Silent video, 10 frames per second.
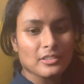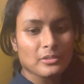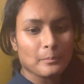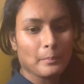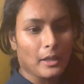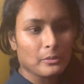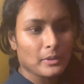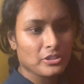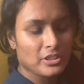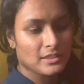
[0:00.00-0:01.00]
So in part
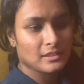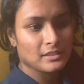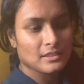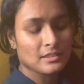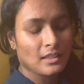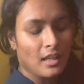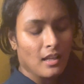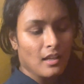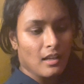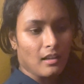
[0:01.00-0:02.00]
1, she's in this
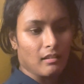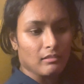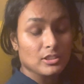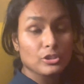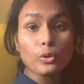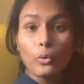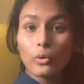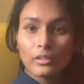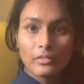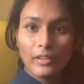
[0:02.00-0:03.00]
store